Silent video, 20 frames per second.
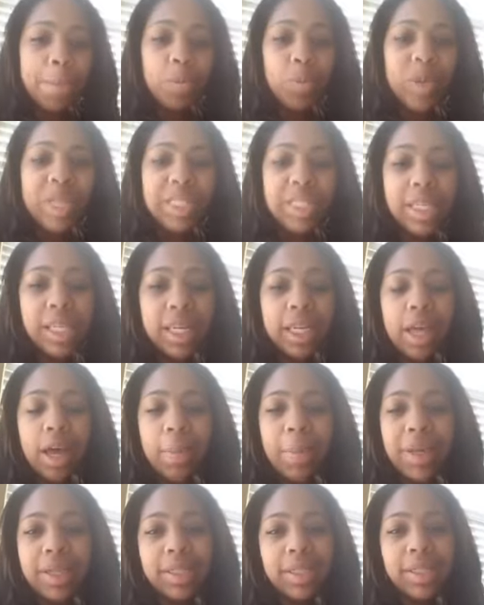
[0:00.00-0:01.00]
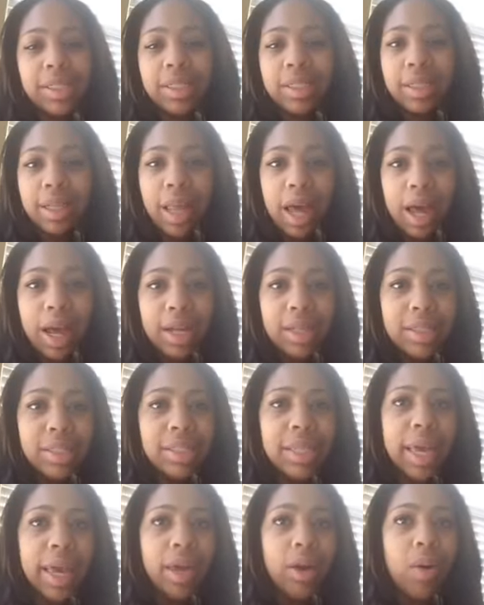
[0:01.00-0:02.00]
We tend to come into salons
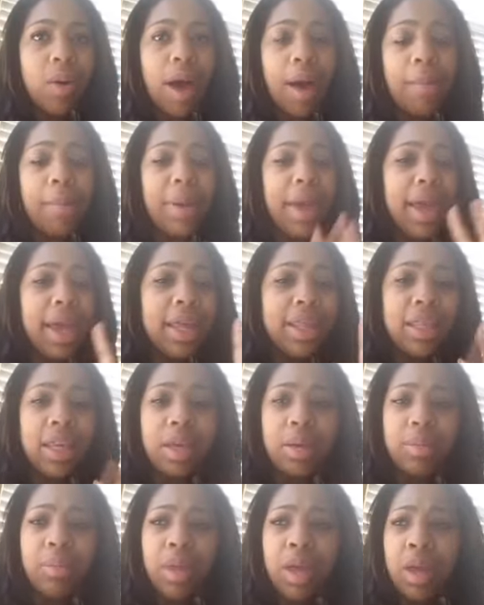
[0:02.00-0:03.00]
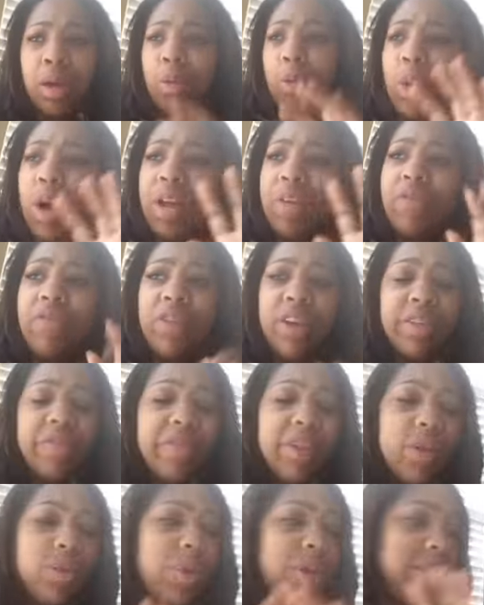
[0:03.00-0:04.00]
saying, oh, I'm paying them
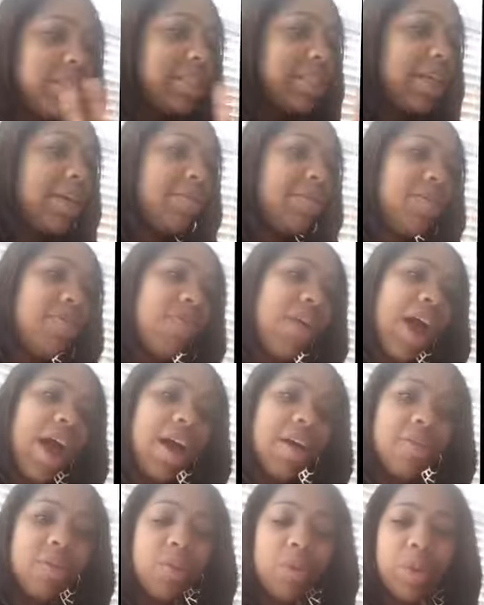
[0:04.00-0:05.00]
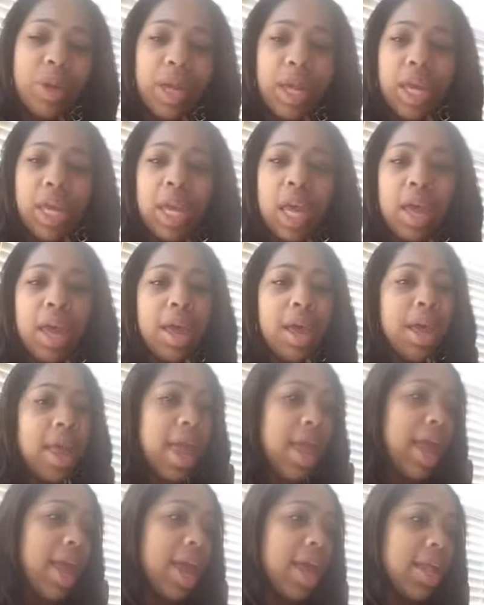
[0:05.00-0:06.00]
$150, $175 a week,
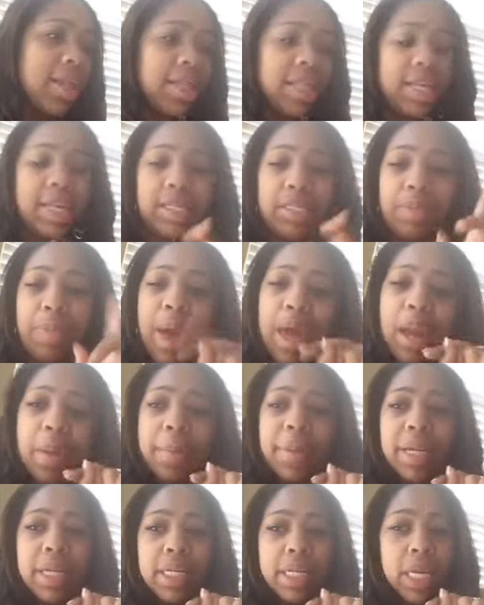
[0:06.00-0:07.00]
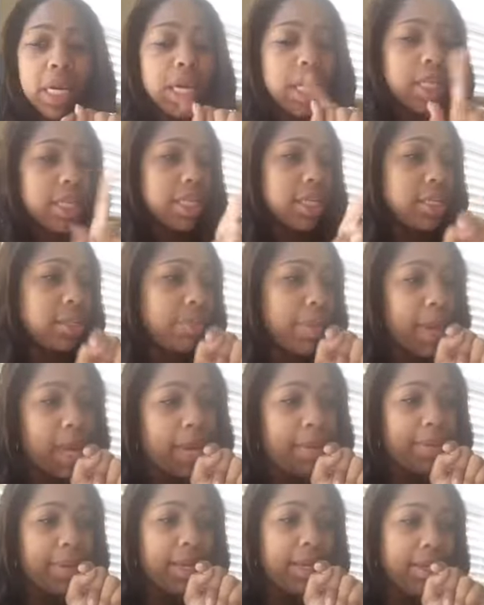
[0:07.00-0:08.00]
and this better be done, this
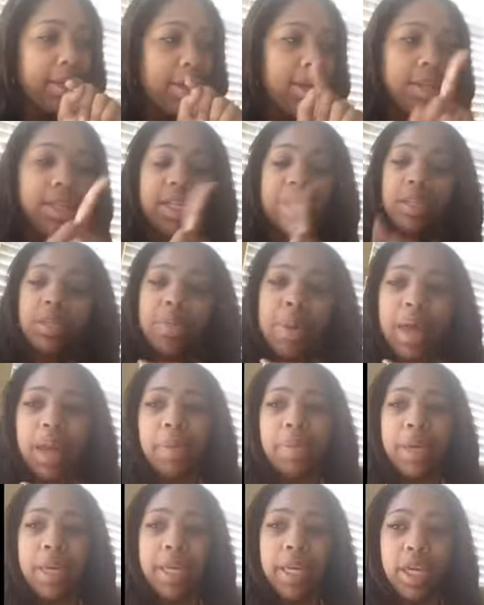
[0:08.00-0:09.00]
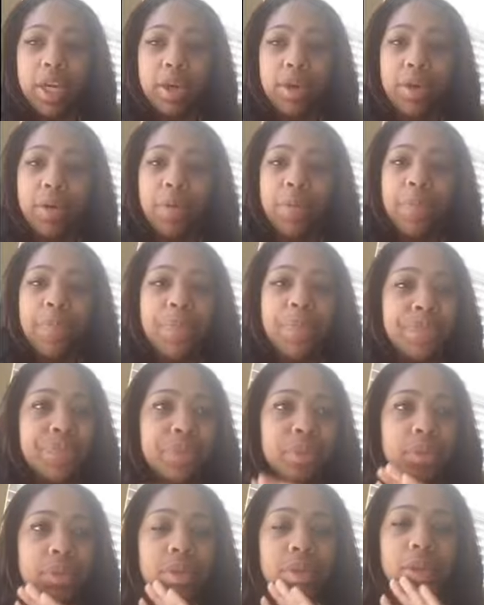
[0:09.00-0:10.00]
better be done, this better be cute.
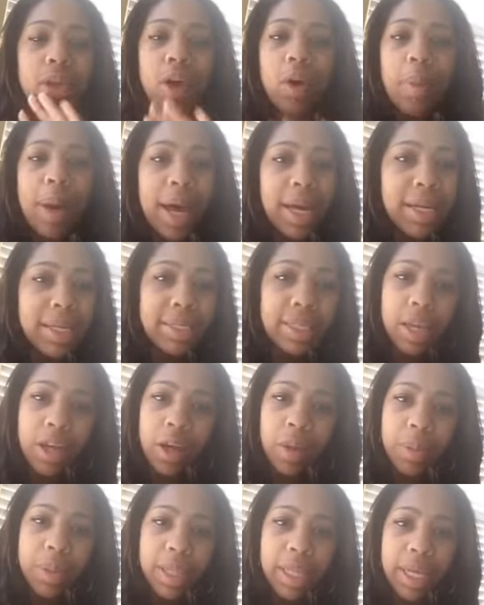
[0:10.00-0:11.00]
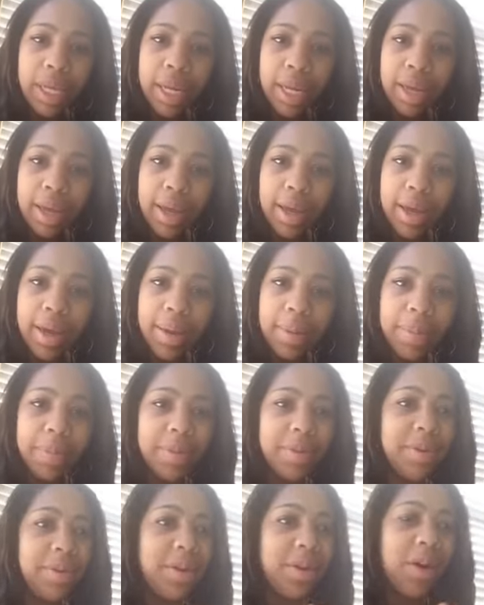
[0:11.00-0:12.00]
Nobody's help cleaning
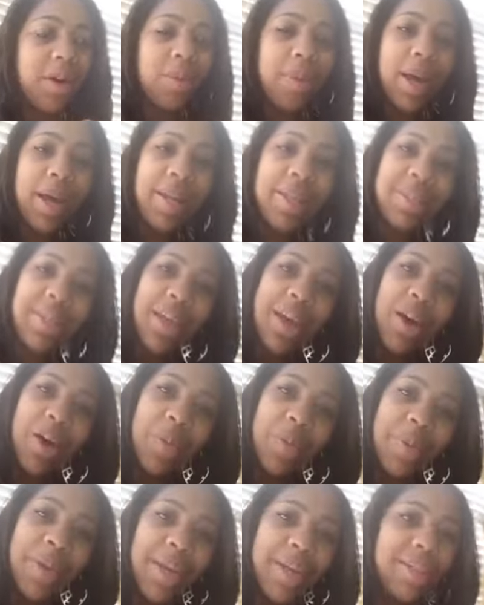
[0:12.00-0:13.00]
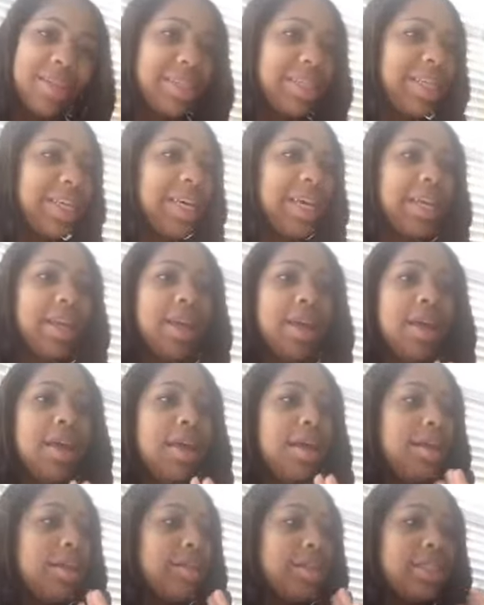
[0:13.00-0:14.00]
up. Nobody's helping to get
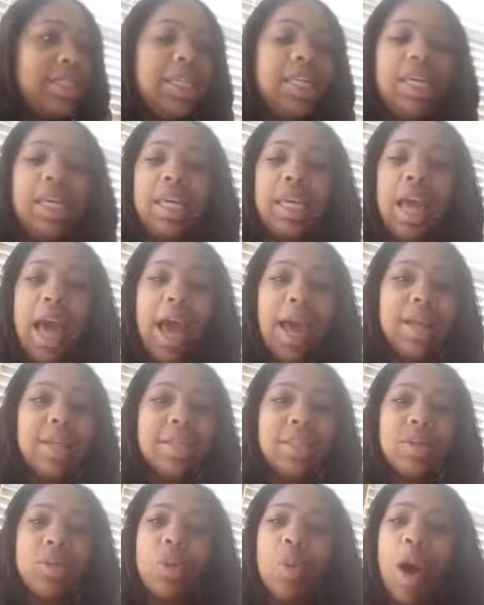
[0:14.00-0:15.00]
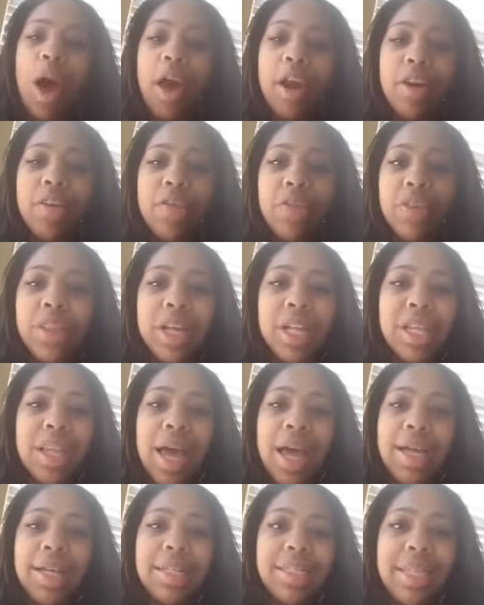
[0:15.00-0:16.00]
tea, ice, and water for the
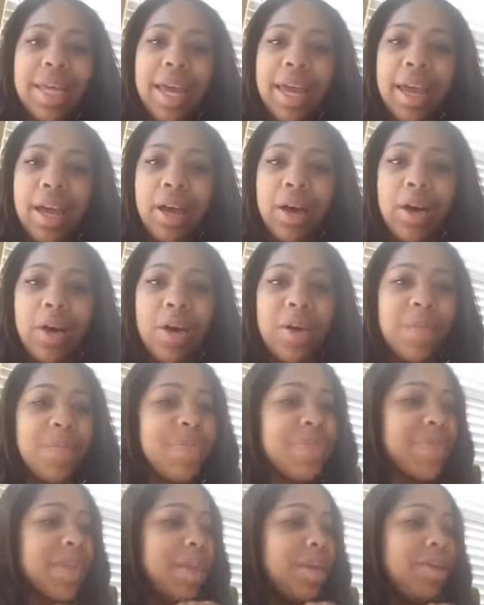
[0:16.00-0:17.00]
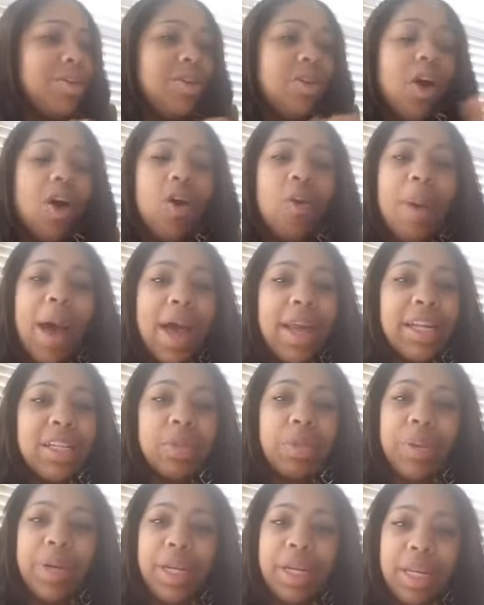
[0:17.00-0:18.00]
clientele.
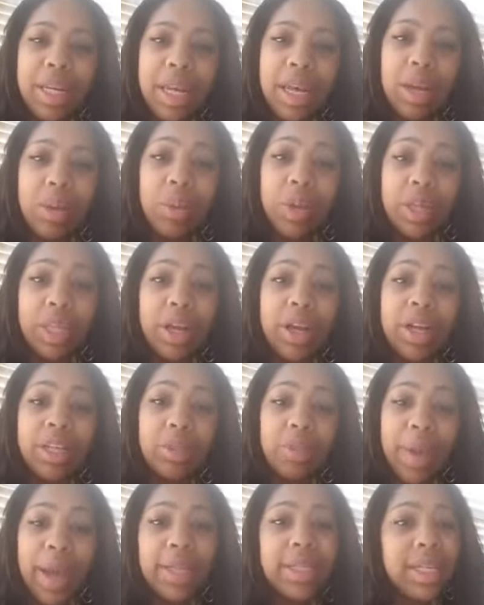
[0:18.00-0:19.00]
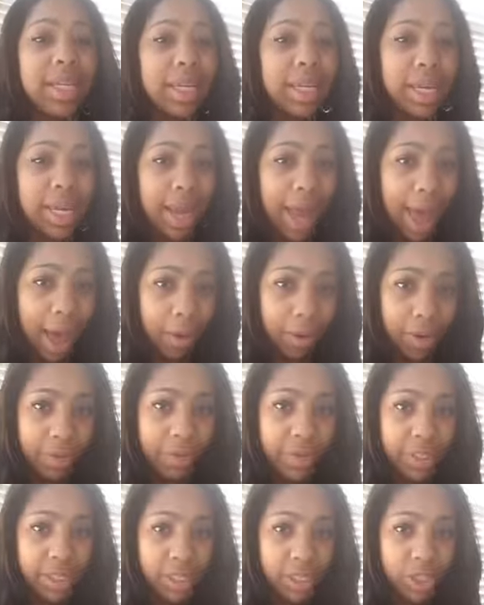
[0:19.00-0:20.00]
Nobody's putting in what they're expecting to get out
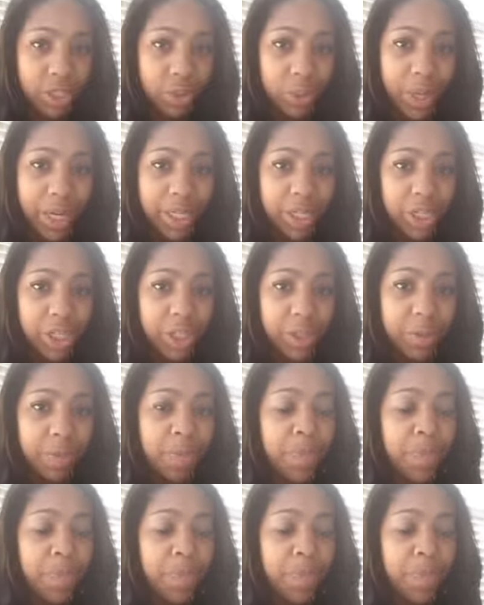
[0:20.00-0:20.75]
of the situation.